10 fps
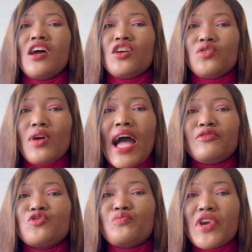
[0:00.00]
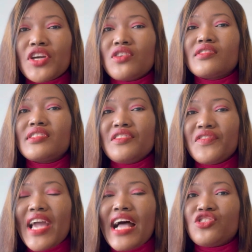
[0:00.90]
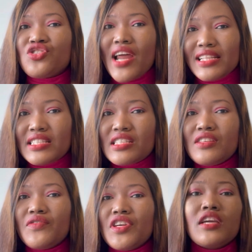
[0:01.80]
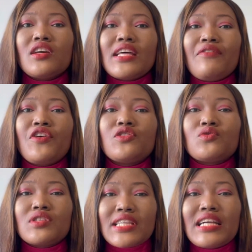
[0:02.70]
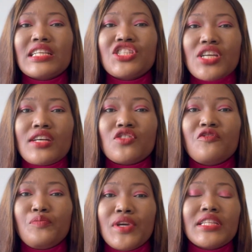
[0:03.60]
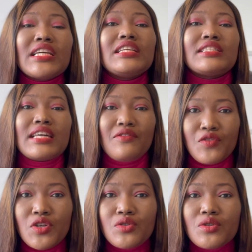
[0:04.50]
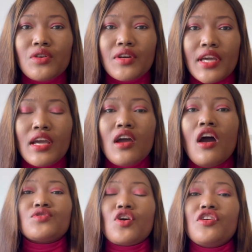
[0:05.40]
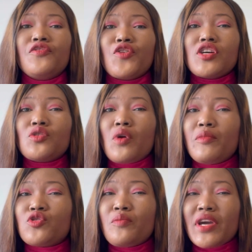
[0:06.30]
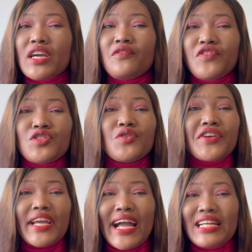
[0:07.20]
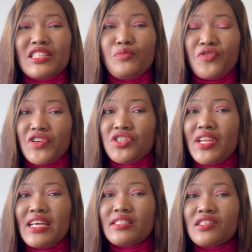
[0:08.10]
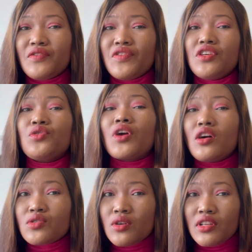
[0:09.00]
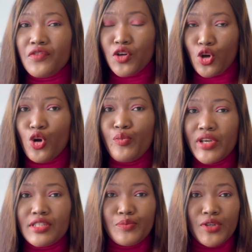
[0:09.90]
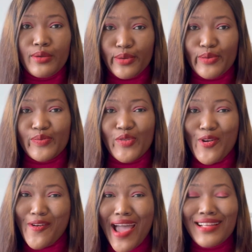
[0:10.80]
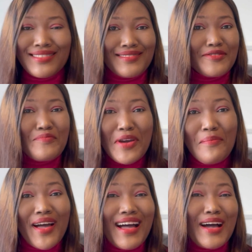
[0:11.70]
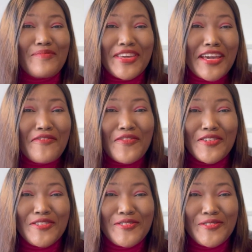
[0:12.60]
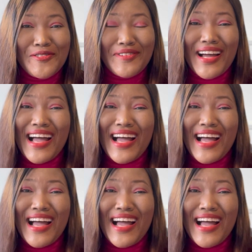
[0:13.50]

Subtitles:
you have to make your CV attractive in order for you to stand a chance of being interviewed. Okay, so if you also want me to make a video regarding professional CV, you can also leave your comments below. All right, remember, I'm here for you.